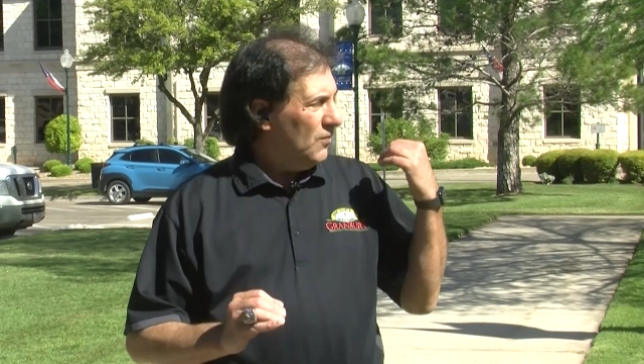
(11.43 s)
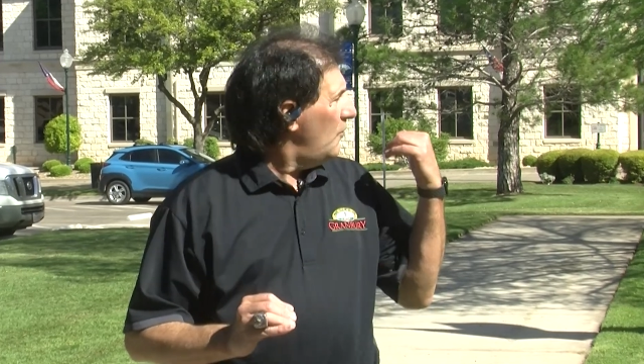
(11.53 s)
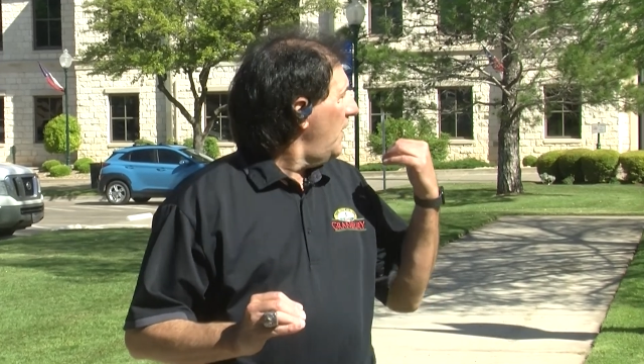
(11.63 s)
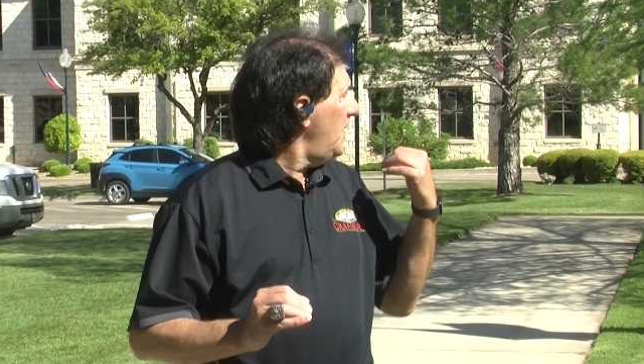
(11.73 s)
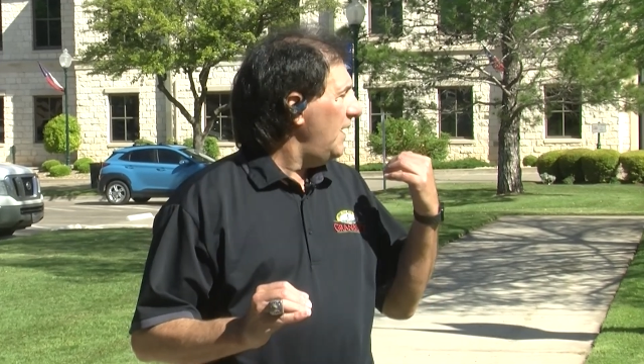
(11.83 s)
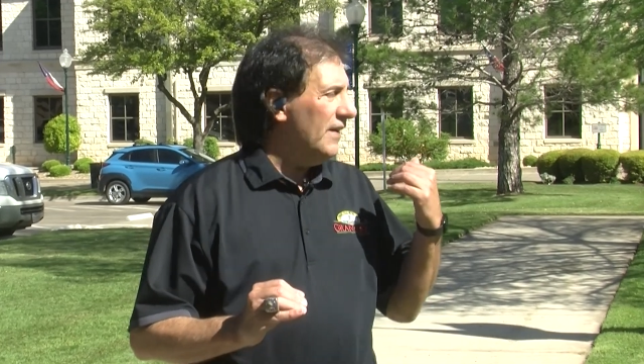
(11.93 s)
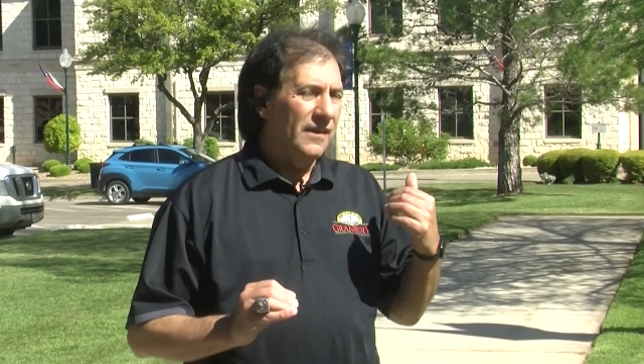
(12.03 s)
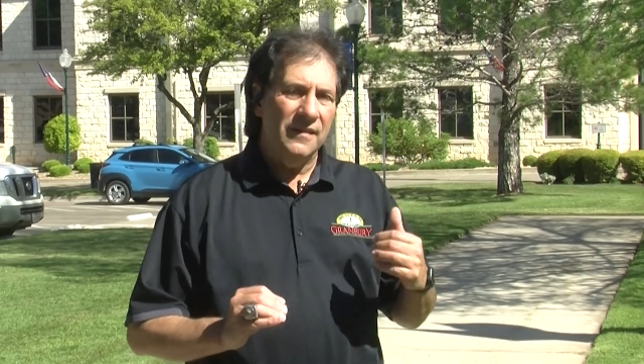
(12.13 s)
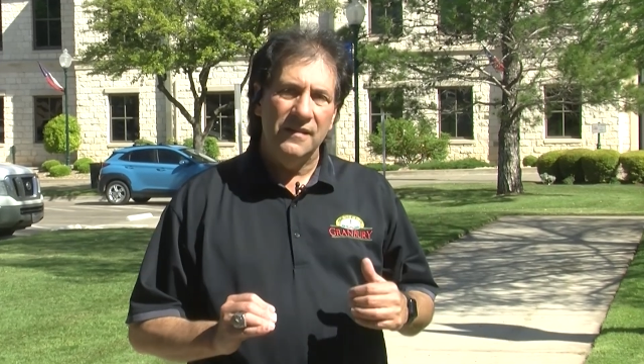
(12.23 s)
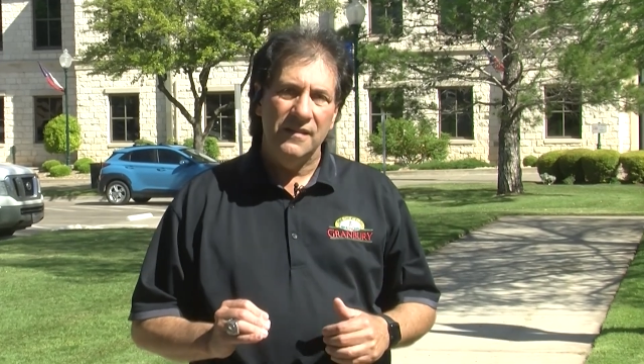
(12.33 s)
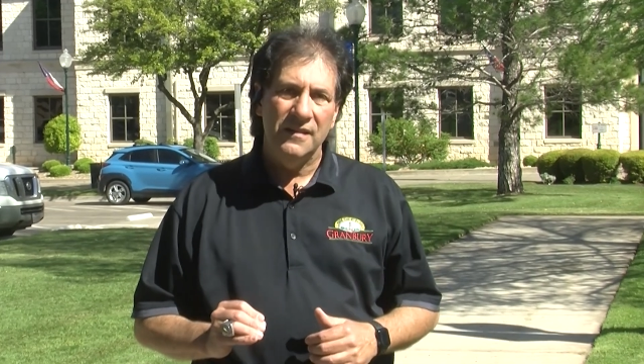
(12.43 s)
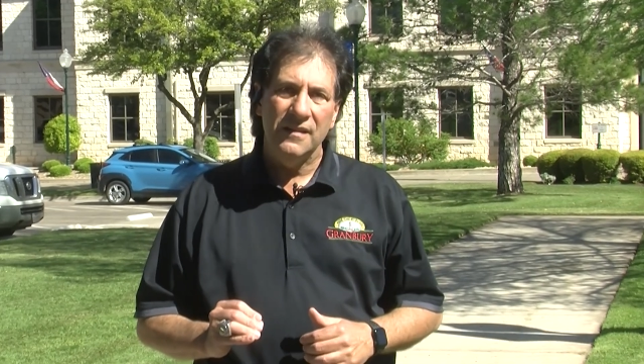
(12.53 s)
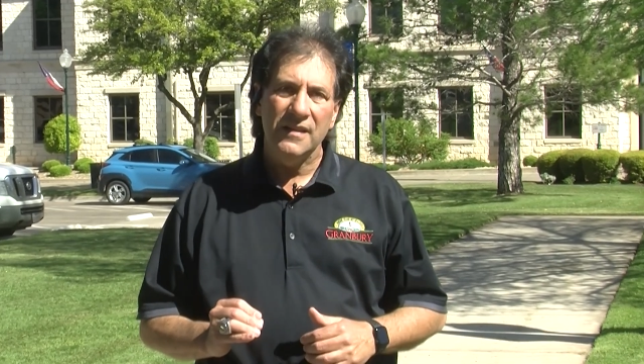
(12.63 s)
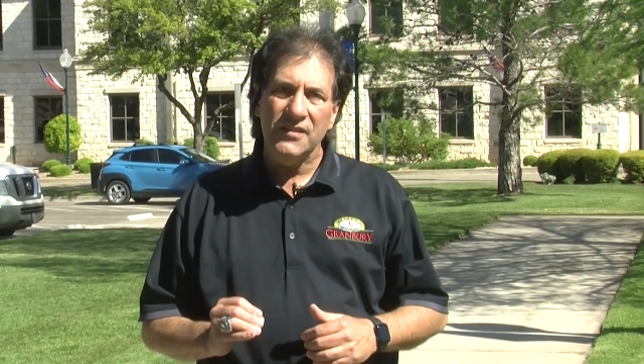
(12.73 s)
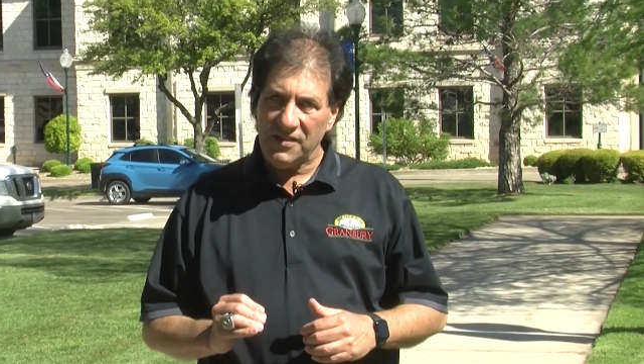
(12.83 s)
right here
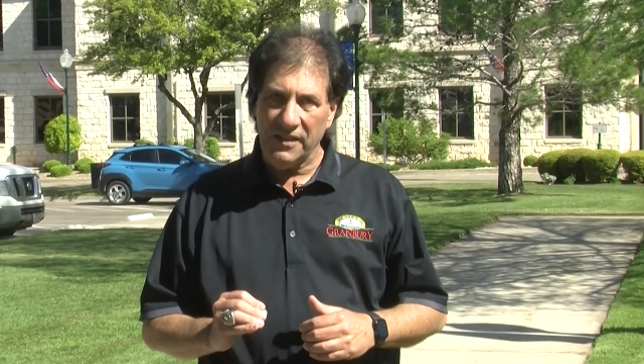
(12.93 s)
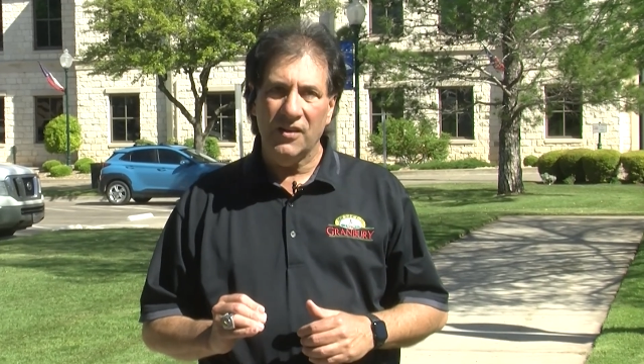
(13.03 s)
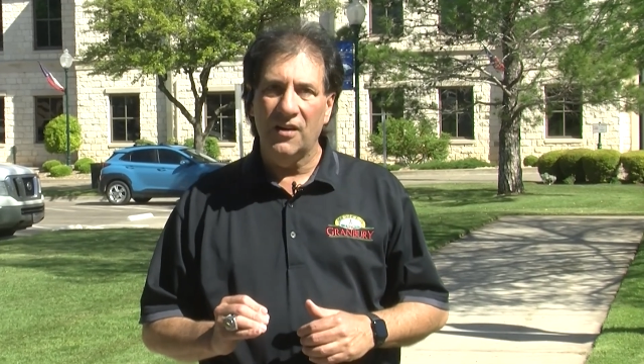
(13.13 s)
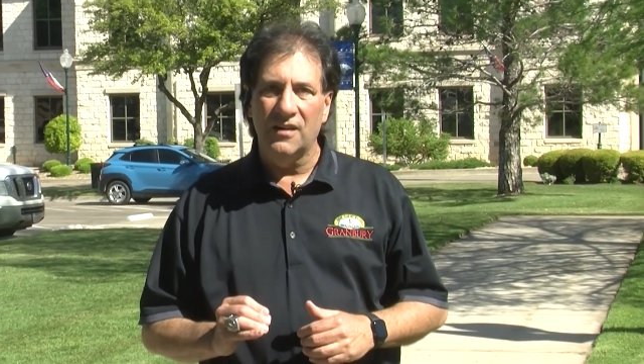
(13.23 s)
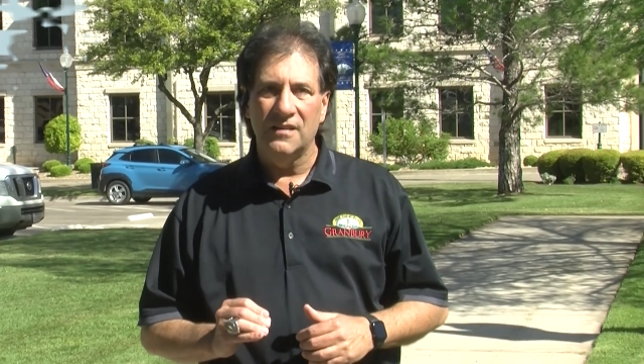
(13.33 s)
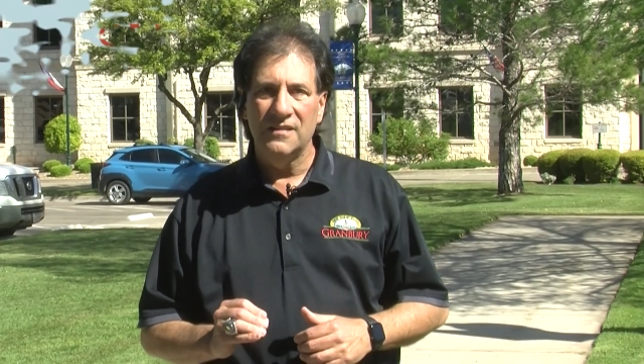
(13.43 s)
at City Hall.